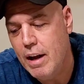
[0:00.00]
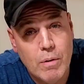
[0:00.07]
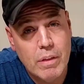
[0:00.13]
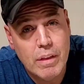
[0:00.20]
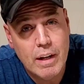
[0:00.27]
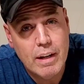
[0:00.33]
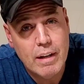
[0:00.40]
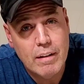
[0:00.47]

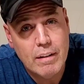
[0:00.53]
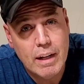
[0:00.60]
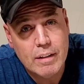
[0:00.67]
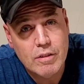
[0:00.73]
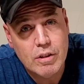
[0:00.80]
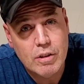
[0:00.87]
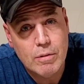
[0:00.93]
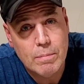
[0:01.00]
With any
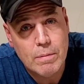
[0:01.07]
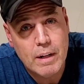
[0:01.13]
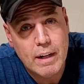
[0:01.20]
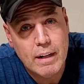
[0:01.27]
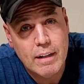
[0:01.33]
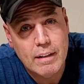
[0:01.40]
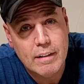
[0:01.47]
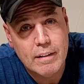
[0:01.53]
electrical
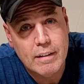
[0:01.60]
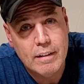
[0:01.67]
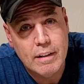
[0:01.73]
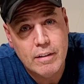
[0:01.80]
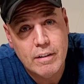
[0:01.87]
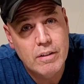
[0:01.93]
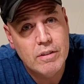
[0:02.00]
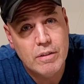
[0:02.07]
product,
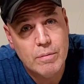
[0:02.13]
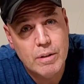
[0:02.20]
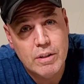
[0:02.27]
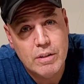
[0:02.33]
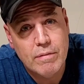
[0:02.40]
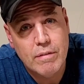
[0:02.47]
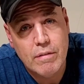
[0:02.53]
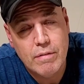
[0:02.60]
there is a
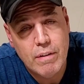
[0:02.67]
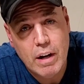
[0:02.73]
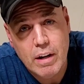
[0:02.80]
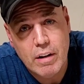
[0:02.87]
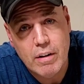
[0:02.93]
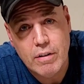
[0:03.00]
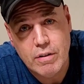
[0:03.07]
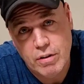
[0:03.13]
risk for
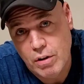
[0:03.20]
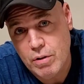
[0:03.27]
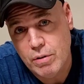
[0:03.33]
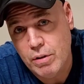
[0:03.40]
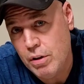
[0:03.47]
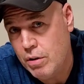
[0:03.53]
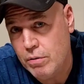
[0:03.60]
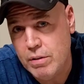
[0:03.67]
fire. So,
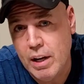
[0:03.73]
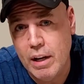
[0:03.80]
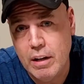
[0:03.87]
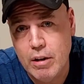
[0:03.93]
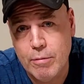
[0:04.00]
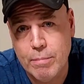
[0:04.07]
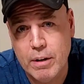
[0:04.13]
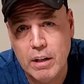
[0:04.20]
you know,
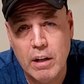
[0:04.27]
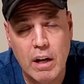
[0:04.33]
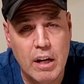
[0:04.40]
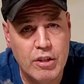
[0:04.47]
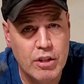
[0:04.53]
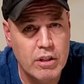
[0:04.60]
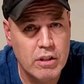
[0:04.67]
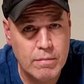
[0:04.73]
take your
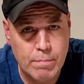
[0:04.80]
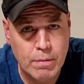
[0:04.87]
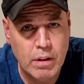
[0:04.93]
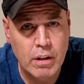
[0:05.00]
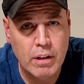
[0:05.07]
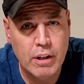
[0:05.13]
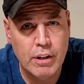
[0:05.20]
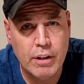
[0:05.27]
precautions.
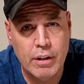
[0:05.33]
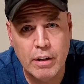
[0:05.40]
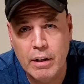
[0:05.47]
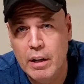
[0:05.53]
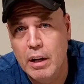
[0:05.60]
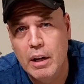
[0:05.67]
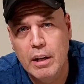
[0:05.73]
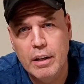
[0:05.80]
Plug
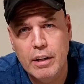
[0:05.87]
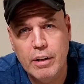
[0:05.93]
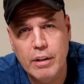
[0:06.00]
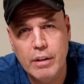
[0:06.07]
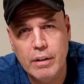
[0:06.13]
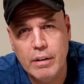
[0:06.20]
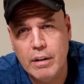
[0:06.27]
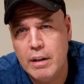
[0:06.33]
your,
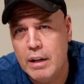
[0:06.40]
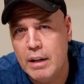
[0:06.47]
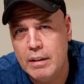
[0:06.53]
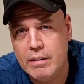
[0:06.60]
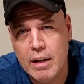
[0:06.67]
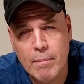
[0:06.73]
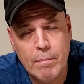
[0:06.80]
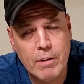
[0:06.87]
your
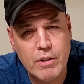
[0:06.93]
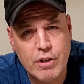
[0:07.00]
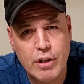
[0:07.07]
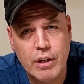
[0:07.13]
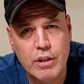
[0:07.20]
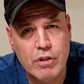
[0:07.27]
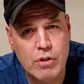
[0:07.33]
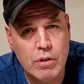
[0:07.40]
uh,
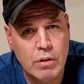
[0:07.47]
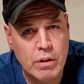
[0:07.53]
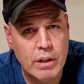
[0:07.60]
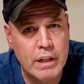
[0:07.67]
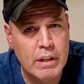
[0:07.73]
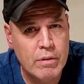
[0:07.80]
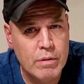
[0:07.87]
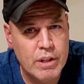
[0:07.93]
temperature controller
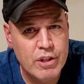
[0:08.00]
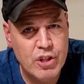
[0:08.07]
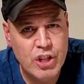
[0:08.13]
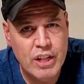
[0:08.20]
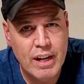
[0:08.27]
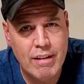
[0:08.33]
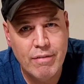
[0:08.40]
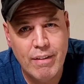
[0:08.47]
into a
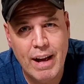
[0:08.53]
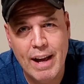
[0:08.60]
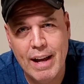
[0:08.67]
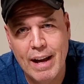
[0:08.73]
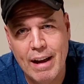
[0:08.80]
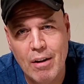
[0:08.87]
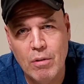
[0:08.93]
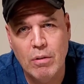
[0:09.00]
G F
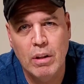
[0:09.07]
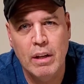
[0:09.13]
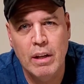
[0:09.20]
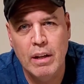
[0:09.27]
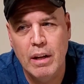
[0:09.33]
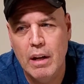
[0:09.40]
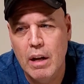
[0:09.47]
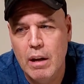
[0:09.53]
I
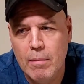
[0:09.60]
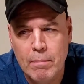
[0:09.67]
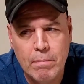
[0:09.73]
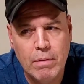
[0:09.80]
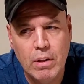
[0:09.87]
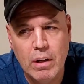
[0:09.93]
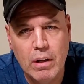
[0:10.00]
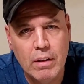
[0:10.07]
outlet.
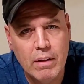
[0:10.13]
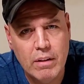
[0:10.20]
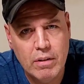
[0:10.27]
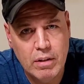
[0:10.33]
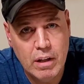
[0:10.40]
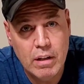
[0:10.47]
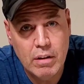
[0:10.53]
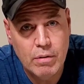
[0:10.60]
Plug
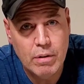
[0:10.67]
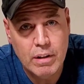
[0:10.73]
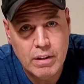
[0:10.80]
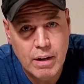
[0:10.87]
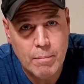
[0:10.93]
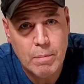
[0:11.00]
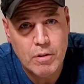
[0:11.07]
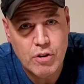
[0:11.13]
this into a
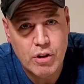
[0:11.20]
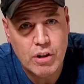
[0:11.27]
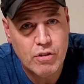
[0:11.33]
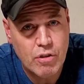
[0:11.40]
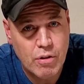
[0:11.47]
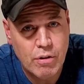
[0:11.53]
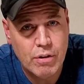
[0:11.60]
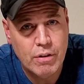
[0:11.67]
temperature
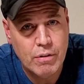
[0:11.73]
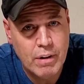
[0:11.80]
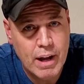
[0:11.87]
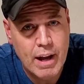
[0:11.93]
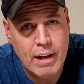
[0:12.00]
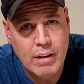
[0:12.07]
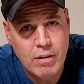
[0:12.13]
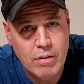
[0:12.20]
controller. Do
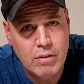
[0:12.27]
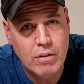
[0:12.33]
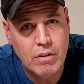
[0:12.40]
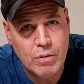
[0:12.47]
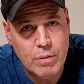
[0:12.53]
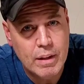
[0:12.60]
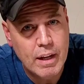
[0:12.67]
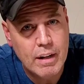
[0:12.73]
not use
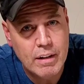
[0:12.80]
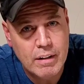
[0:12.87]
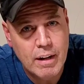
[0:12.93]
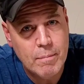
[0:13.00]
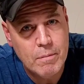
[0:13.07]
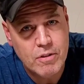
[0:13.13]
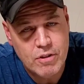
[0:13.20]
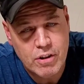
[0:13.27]
this without a
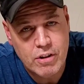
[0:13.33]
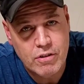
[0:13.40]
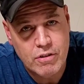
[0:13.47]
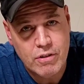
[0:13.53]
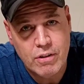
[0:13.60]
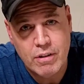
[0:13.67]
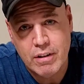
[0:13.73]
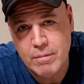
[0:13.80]
temperature
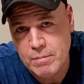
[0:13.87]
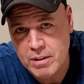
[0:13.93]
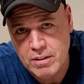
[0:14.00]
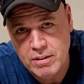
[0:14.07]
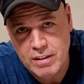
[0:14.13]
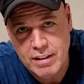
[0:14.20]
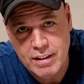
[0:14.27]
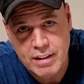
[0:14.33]
controller. I'm gonna
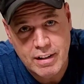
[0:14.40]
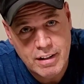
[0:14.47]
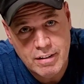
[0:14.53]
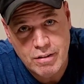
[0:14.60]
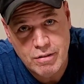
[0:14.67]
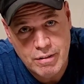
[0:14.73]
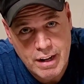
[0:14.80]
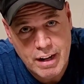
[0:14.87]
say that
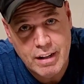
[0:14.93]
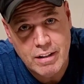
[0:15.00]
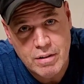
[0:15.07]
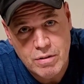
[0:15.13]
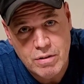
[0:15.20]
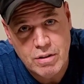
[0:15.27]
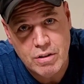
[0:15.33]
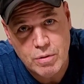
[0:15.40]
again. Do not
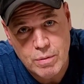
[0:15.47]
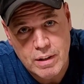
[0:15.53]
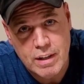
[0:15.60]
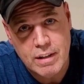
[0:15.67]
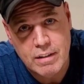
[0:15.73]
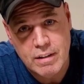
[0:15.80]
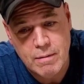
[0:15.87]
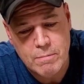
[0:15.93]
use this
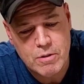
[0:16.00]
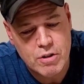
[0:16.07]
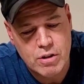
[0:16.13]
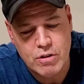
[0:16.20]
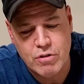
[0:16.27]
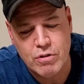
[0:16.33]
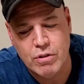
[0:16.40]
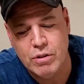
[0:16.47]
without a temperature
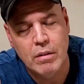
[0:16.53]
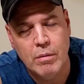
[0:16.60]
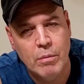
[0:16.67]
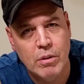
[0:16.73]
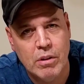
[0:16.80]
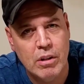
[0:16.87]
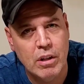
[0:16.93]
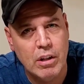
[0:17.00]
controller. It
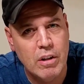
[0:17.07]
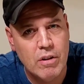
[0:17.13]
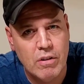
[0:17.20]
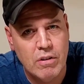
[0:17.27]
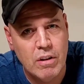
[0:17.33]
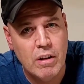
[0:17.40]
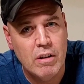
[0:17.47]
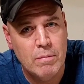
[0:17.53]
will cook your
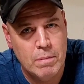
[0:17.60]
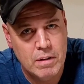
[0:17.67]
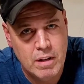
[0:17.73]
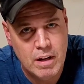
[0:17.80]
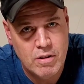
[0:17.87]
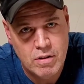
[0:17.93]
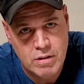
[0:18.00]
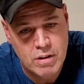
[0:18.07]
seeds
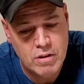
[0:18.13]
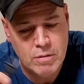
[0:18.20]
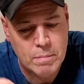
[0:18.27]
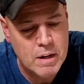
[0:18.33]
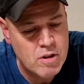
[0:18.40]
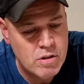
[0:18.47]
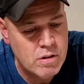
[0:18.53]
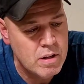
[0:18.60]
potentially,
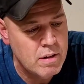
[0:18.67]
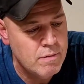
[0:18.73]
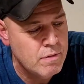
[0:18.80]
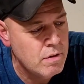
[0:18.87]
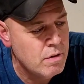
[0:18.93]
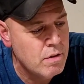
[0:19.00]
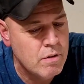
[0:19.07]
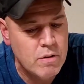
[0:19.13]
especially if
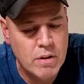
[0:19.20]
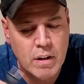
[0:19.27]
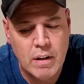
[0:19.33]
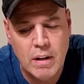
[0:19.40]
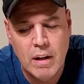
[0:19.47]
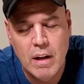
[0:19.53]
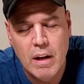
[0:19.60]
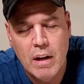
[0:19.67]
you're
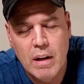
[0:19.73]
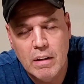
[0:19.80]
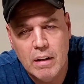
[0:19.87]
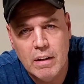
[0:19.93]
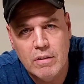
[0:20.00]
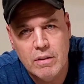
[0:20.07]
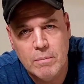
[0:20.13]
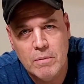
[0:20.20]
using
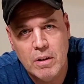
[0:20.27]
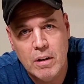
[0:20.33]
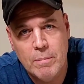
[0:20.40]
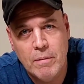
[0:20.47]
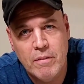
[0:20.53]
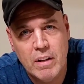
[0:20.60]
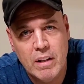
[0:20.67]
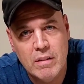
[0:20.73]
like some
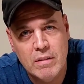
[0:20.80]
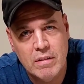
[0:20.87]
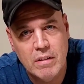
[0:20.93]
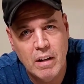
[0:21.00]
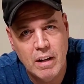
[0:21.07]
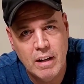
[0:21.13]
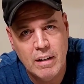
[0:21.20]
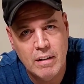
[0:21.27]
type of an
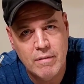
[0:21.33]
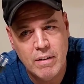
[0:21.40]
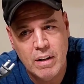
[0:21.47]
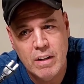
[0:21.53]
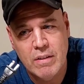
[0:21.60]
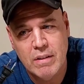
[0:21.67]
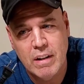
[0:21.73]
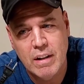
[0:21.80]
insulating
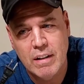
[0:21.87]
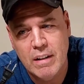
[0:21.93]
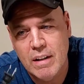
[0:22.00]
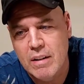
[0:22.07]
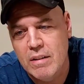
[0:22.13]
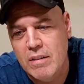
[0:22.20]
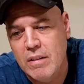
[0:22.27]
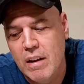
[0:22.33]
device like
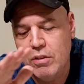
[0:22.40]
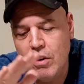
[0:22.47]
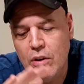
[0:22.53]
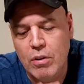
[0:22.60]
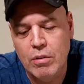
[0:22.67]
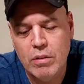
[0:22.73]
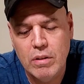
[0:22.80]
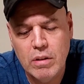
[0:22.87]
this.
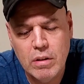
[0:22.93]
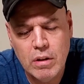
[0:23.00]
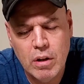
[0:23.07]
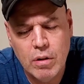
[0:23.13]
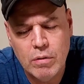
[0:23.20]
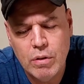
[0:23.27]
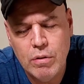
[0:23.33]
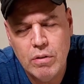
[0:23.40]
So, you
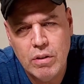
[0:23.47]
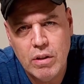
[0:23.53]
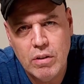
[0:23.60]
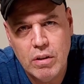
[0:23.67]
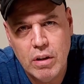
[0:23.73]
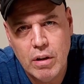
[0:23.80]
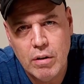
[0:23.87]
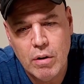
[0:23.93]
know, use this
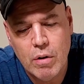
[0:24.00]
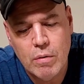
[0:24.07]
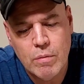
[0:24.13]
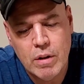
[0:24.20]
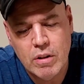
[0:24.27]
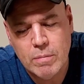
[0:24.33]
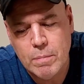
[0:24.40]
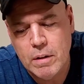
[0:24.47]
at your own
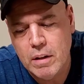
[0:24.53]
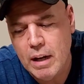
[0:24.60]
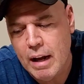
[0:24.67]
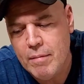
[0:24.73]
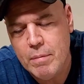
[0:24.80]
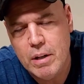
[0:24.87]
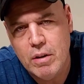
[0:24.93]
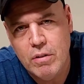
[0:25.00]
risk, but
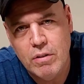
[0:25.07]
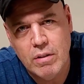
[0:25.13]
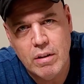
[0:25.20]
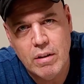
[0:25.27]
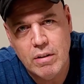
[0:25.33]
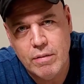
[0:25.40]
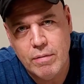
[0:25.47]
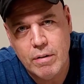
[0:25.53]
I've been using
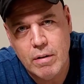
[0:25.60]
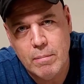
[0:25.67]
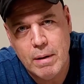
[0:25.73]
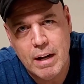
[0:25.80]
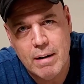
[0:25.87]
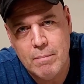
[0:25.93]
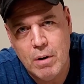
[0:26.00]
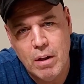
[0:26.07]
this for
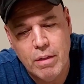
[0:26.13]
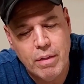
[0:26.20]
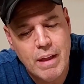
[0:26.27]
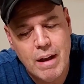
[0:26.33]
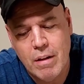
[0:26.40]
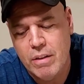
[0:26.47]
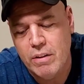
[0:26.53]
about a month now.